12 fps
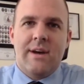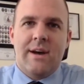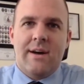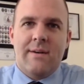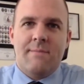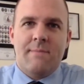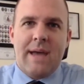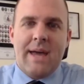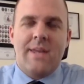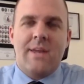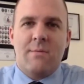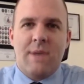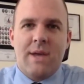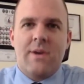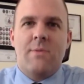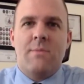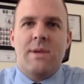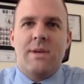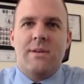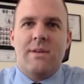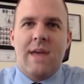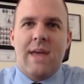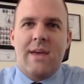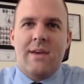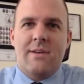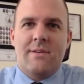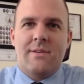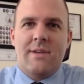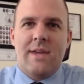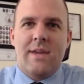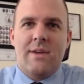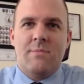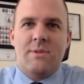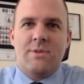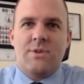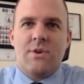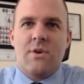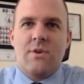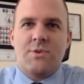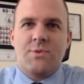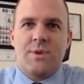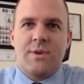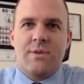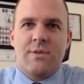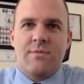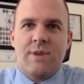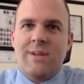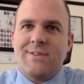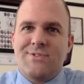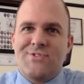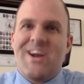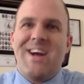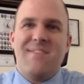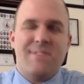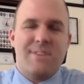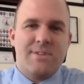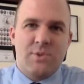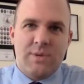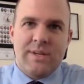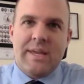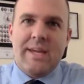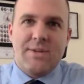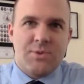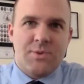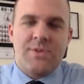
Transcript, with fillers: I had a young man come in, and he had been charged with reckless driving to endanger,